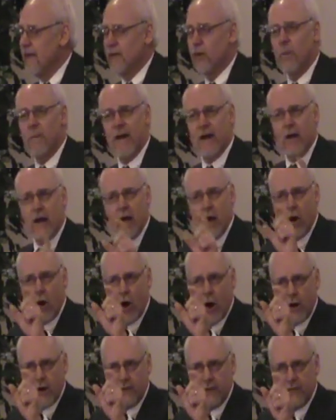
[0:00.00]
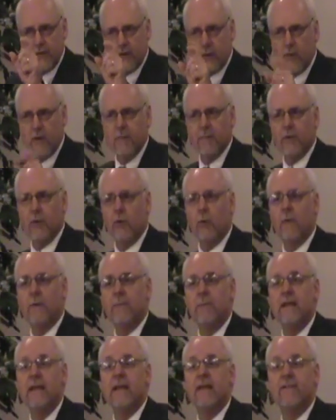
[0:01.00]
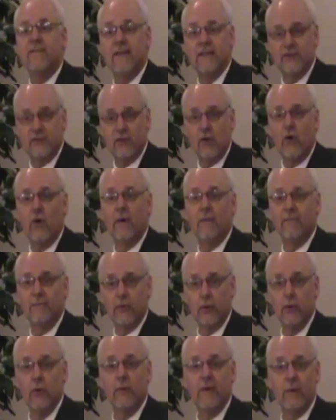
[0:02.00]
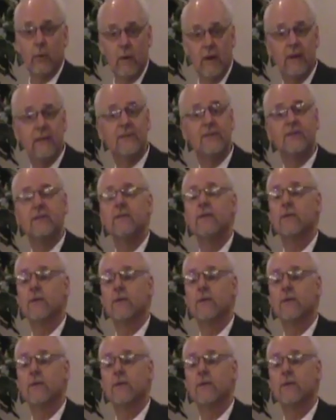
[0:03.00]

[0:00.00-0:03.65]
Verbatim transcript: And no matter how hardened the criminal would be if he saw him for who he was,